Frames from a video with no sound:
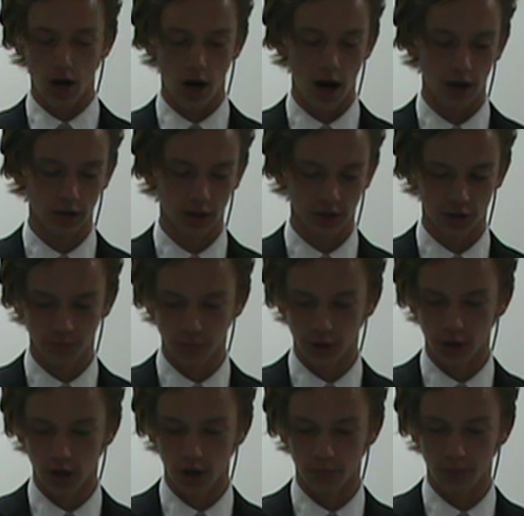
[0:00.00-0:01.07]
I'd like to
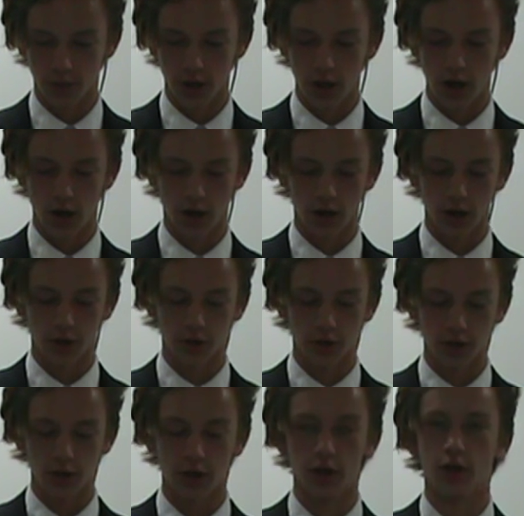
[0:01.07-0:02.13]
bring up another
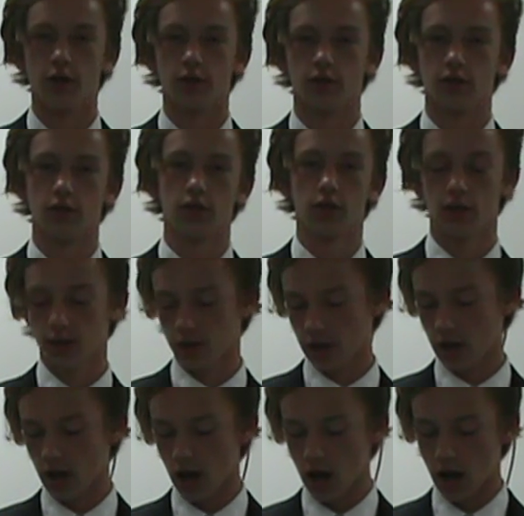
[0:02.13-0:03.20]
inherency,
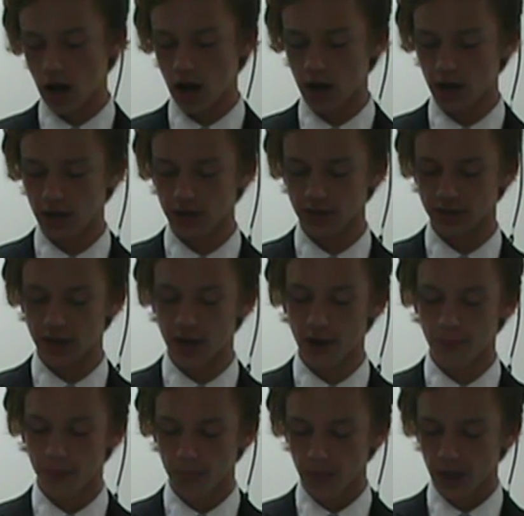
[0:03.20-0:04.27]
is
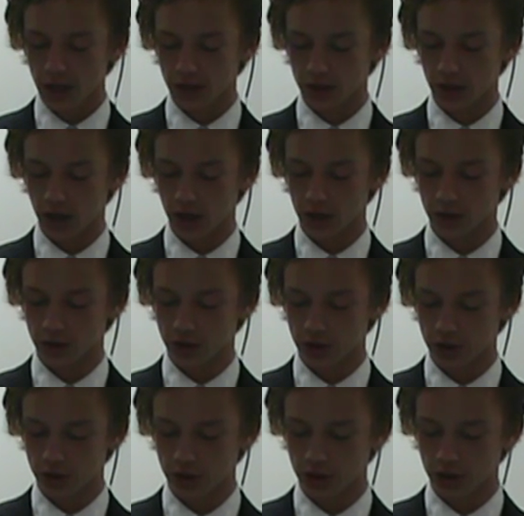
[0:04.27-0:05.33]
that
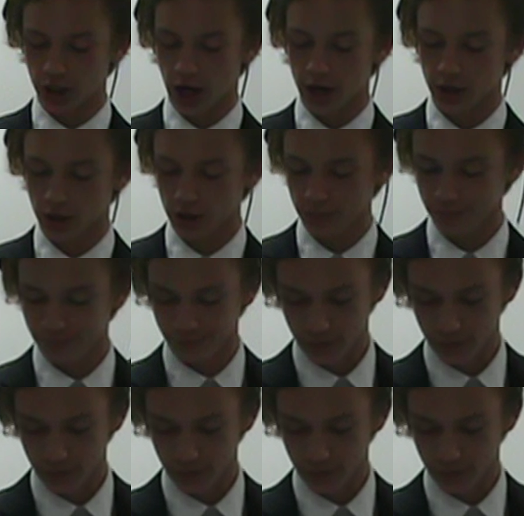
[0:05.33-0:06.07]
China